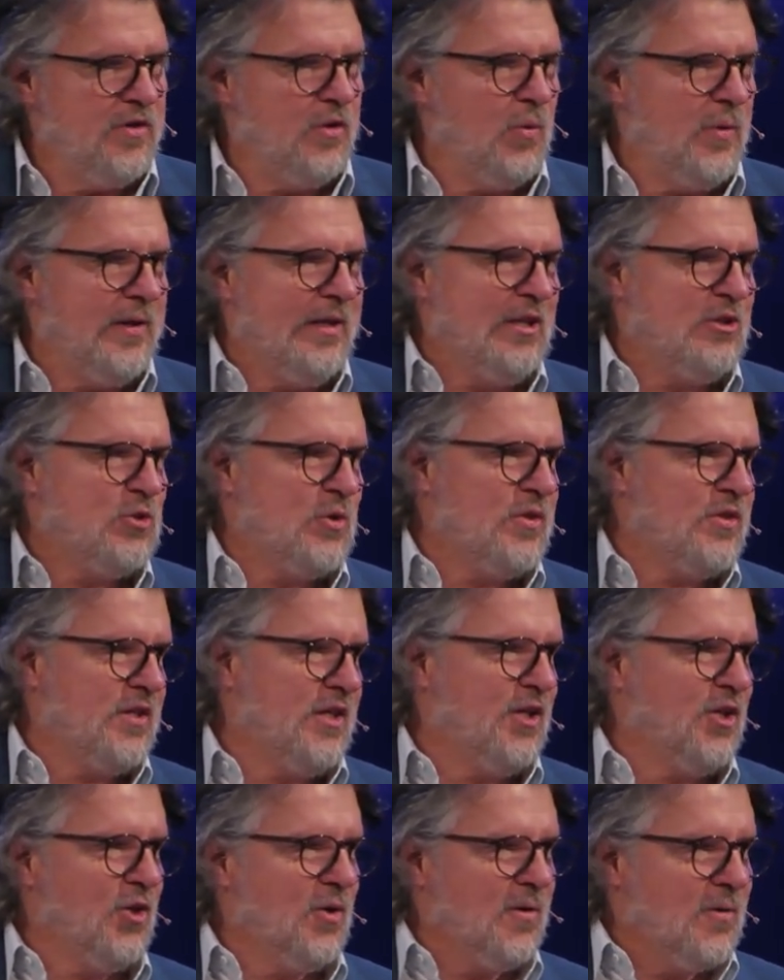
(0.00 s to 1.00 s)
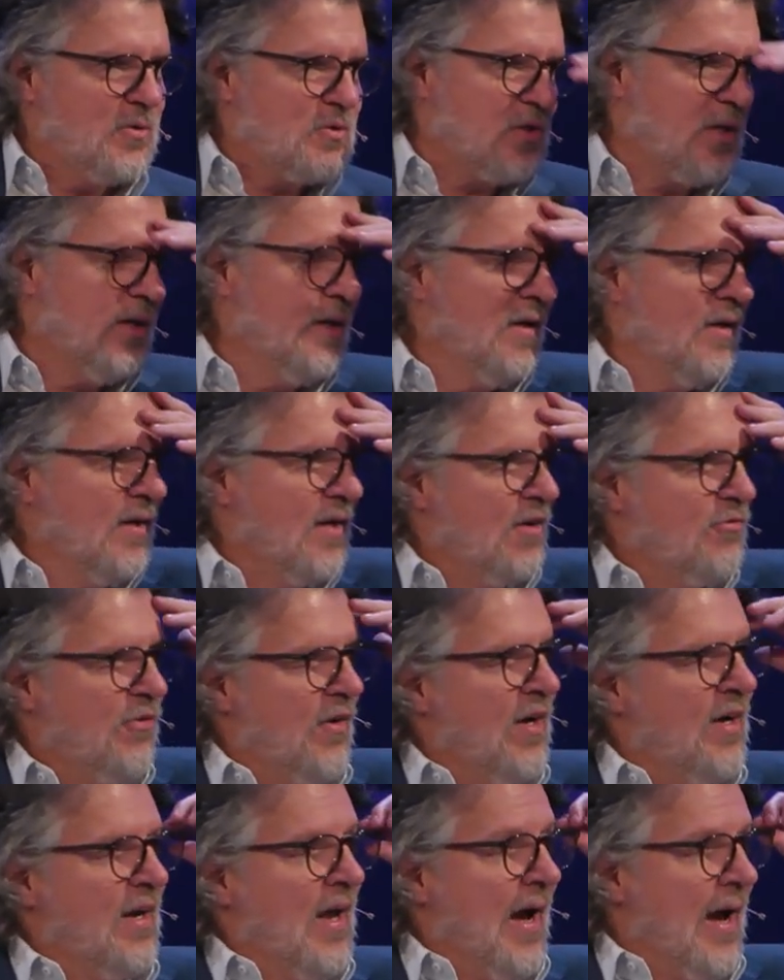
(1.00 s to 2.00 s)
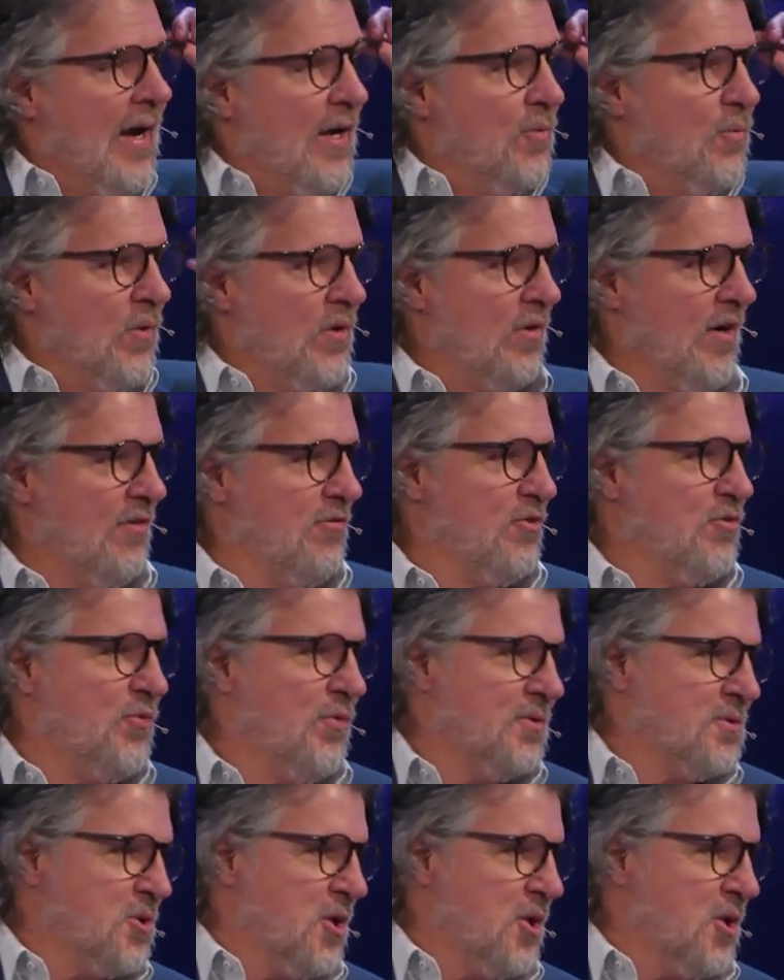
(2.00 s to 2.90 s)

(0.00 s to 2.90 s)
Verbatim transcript: We went into a theater. It was a, a fun night, and we were having fun,